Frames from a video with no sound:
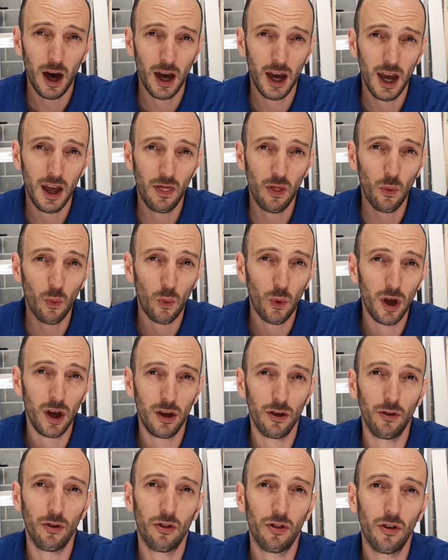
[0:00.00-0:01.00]
in the
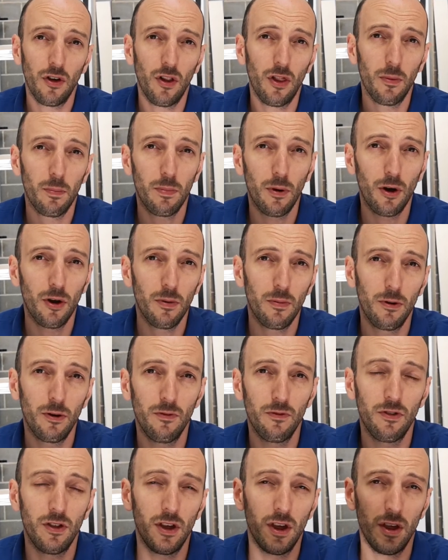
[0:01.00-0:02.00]
wheels on the bottom
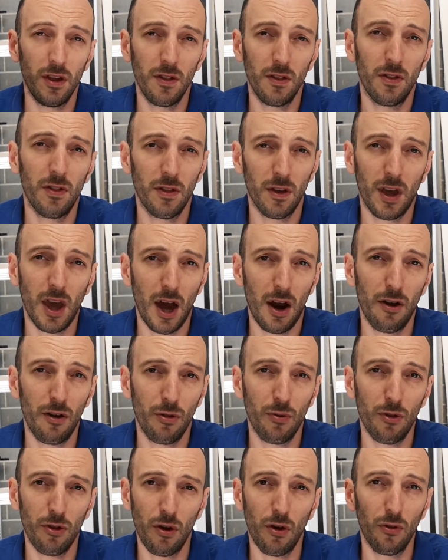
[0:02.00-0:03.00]
of the
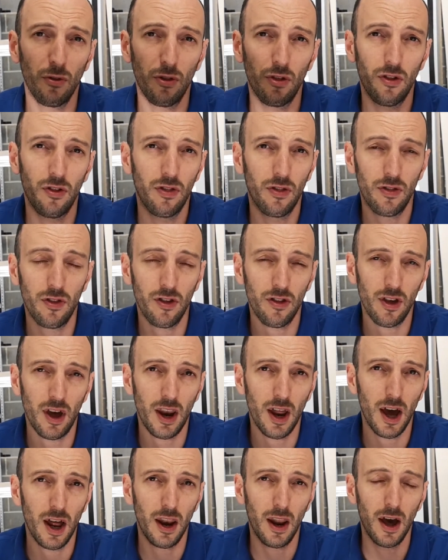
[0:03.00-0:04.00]
carriage, which holds the Z
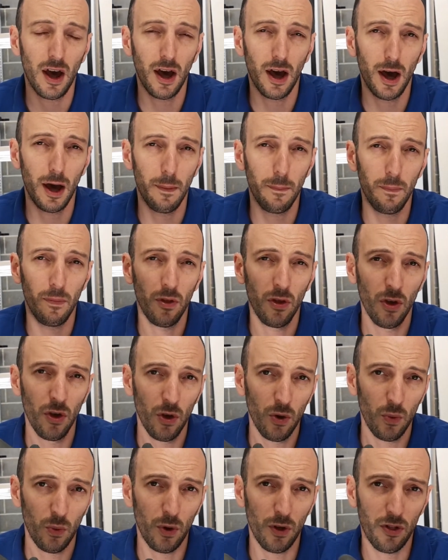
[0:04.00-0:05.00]
head,
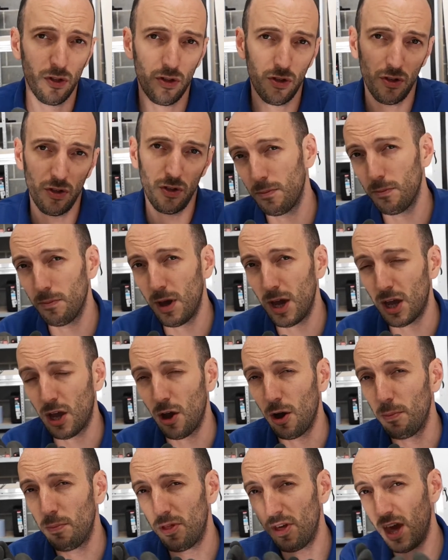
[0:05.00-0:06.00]
which make
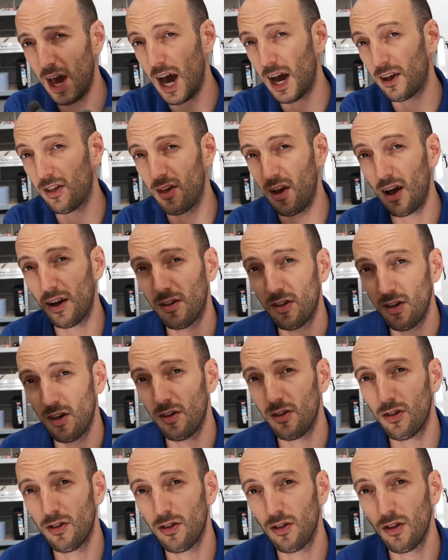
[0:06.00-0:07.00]
up the X
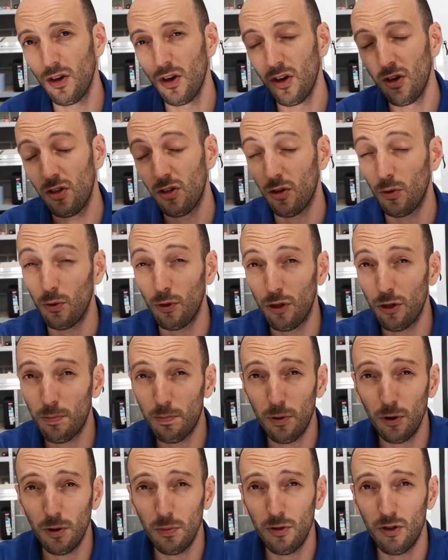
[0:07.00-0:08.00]
axis. So we'll just
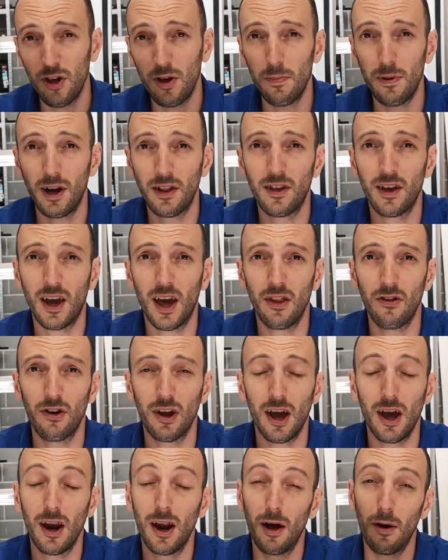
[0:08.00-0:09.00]
put the machine back together
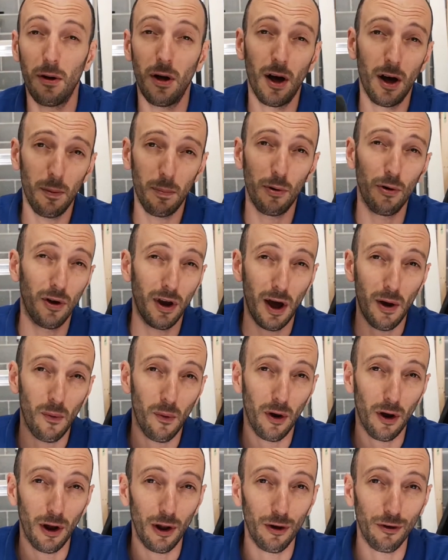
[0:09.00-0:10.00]
again, and I'll point out
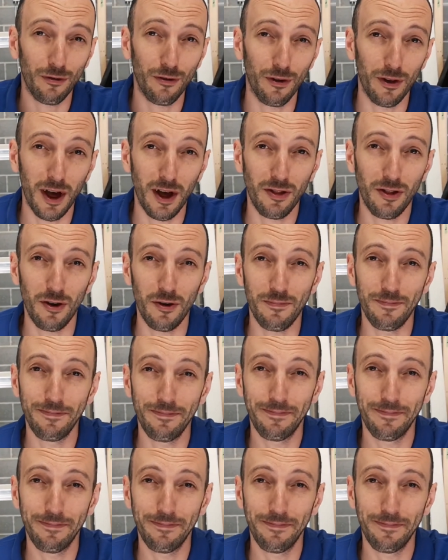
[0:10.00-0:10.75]
what I look for there too.